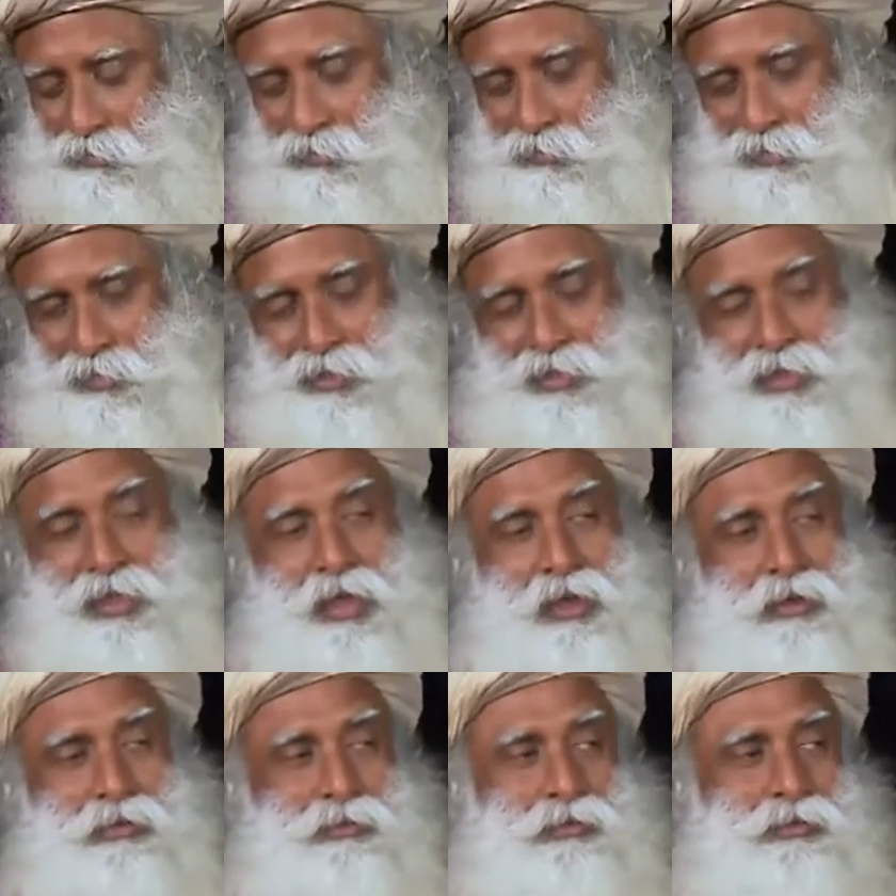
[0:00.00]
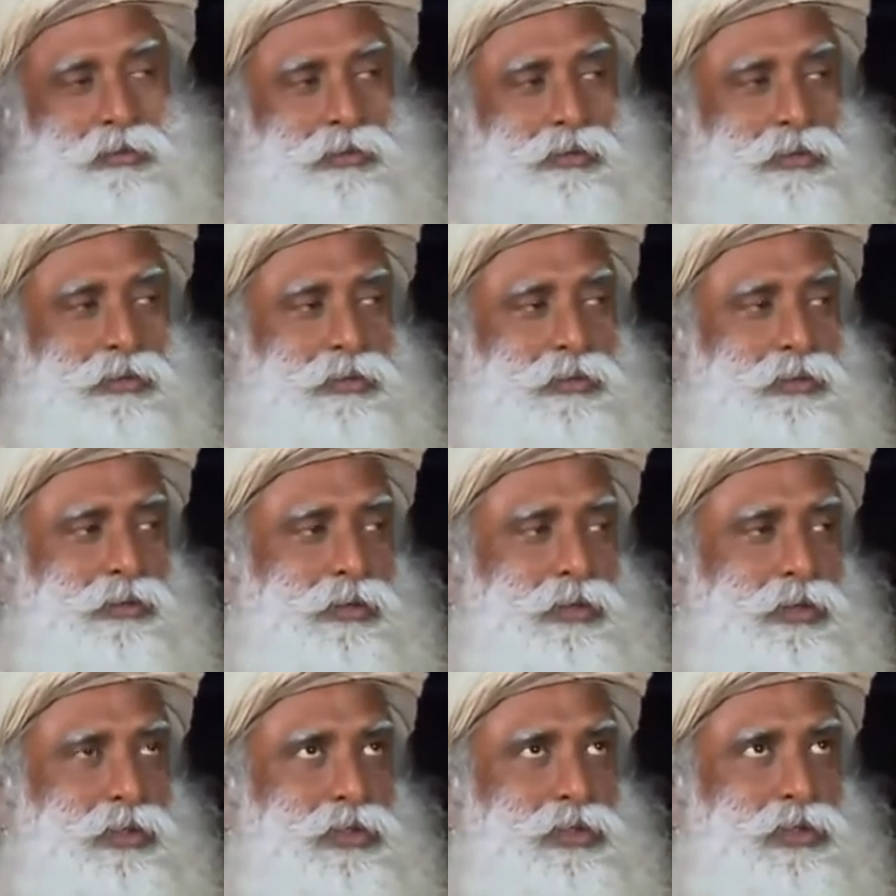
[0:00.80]
Sound
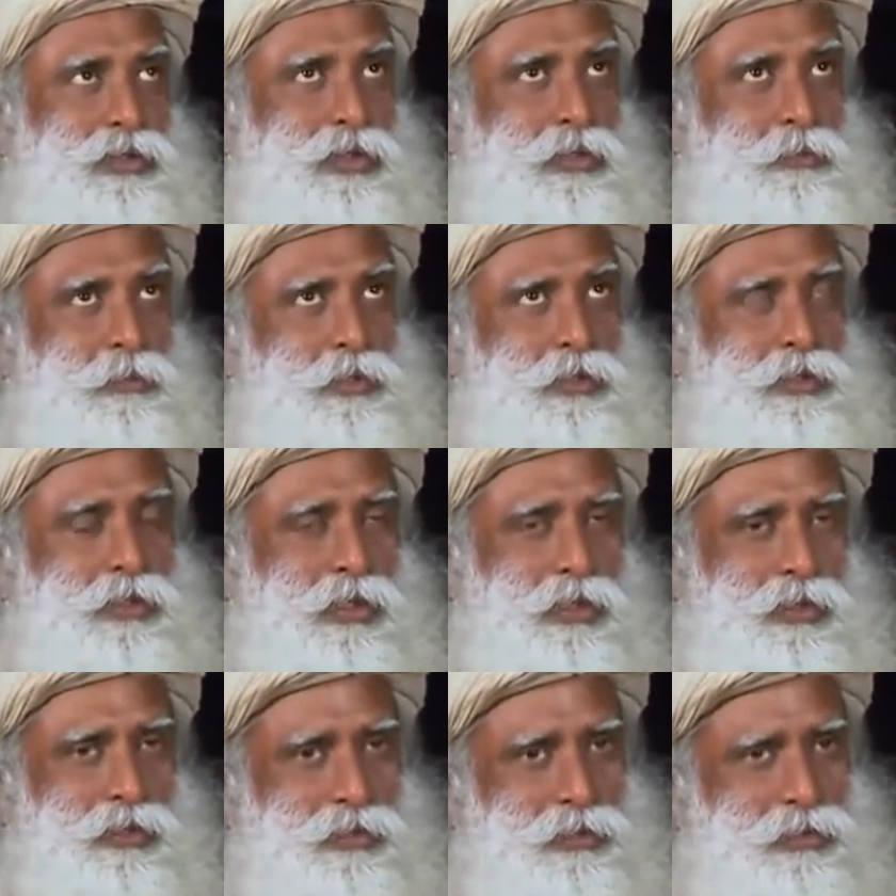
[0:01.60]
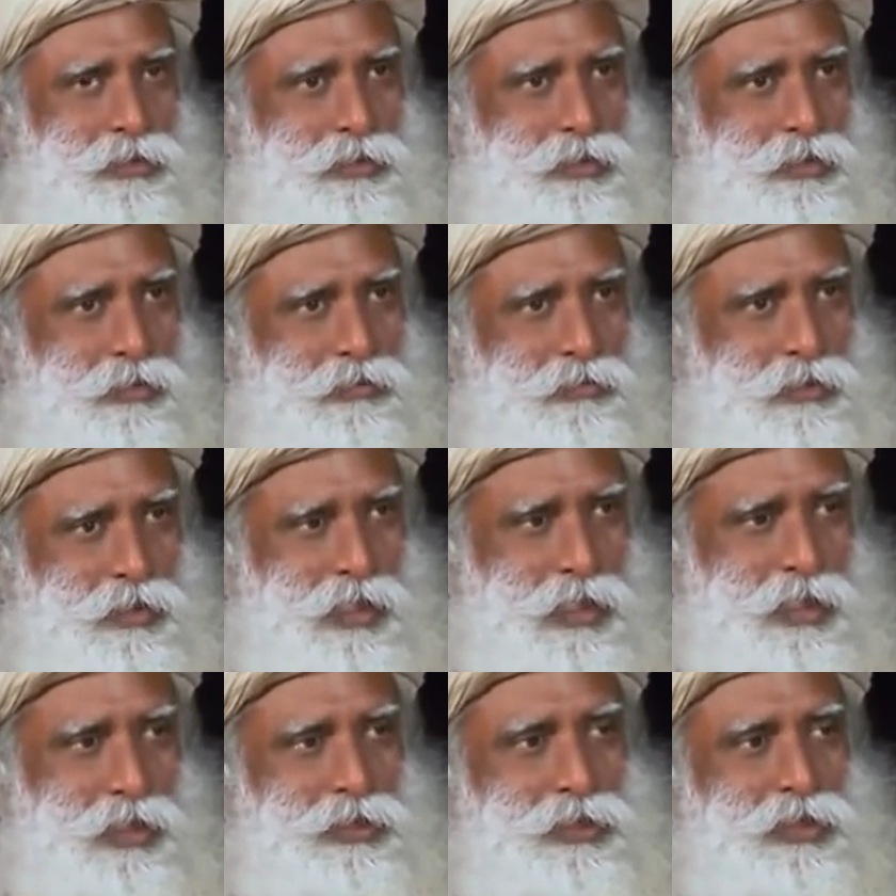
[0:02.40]
is the substance of
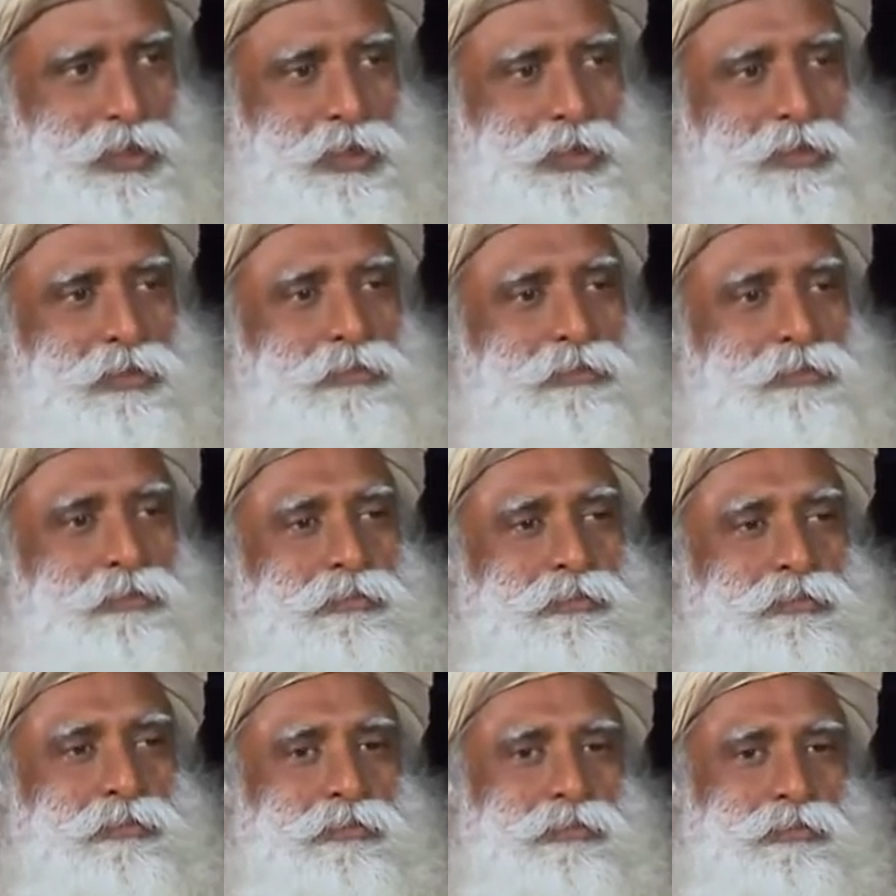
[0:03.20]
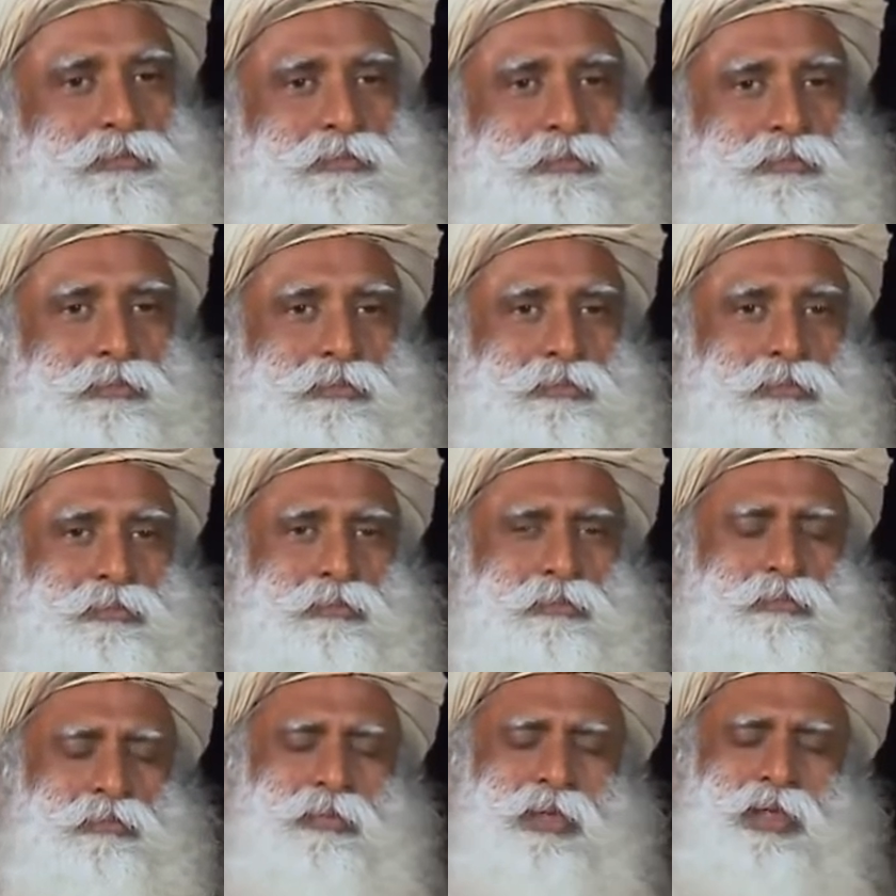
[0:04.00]
creation.
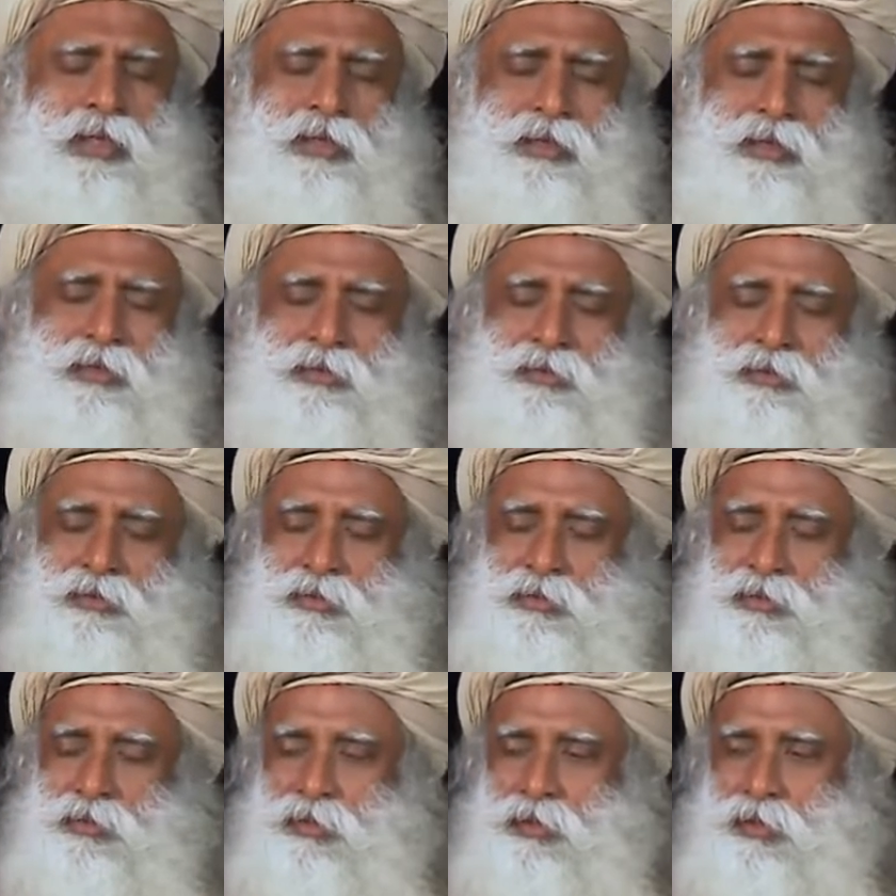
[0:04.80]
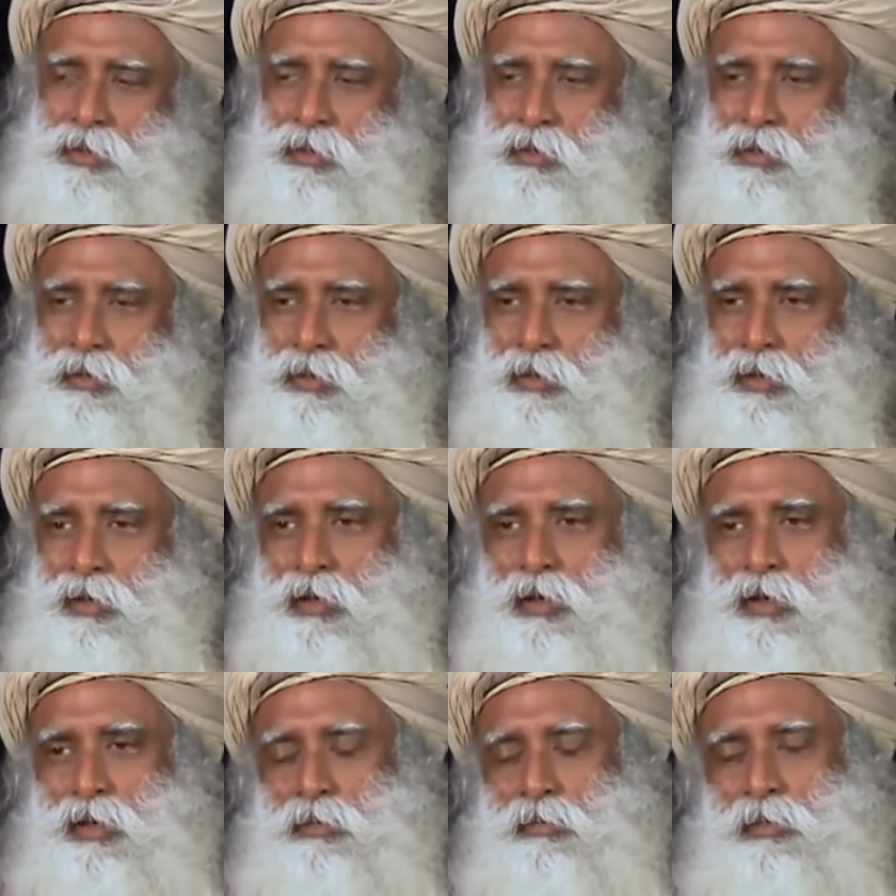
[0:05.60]
Meanings
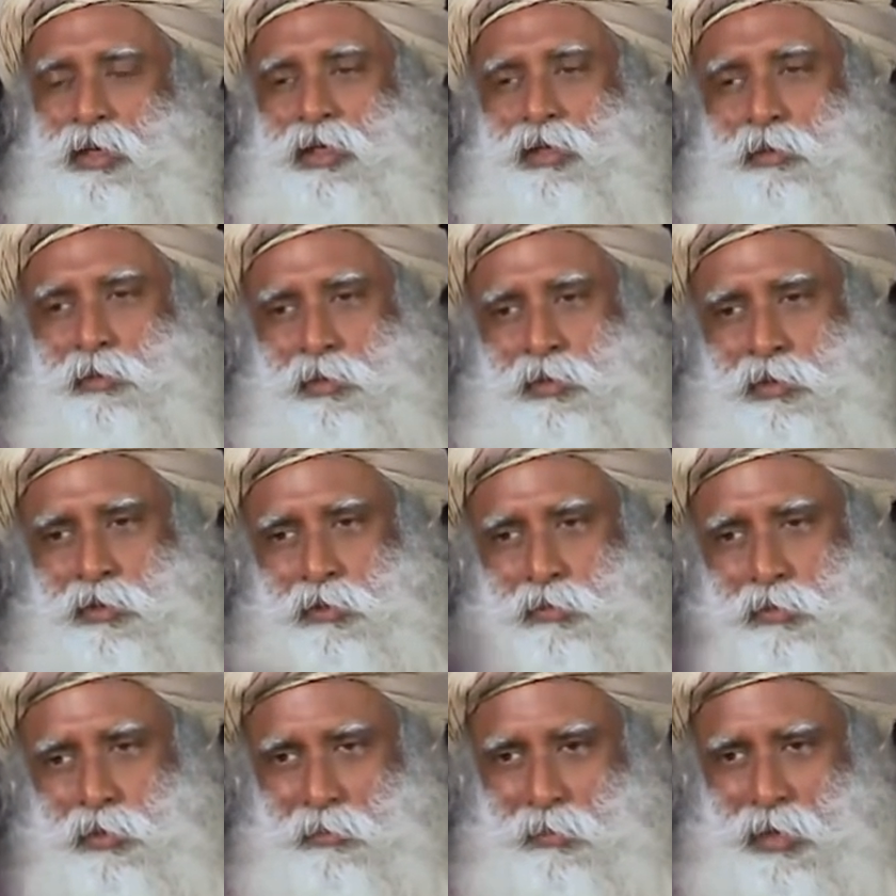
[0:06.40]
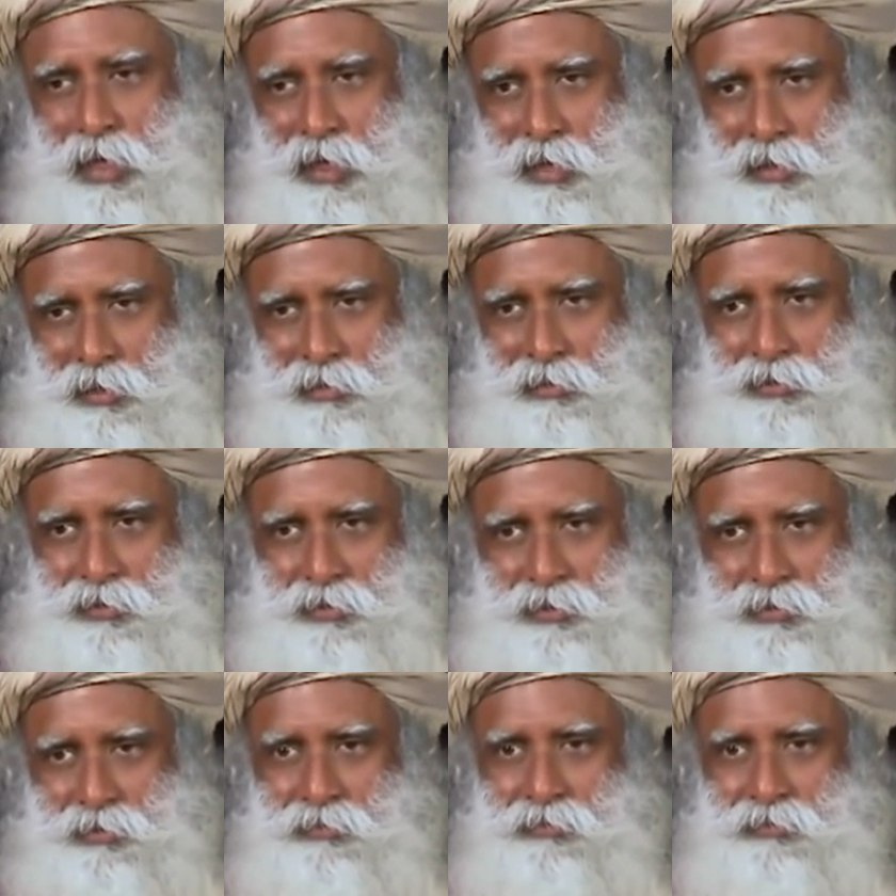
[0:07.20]
are made up in human minds.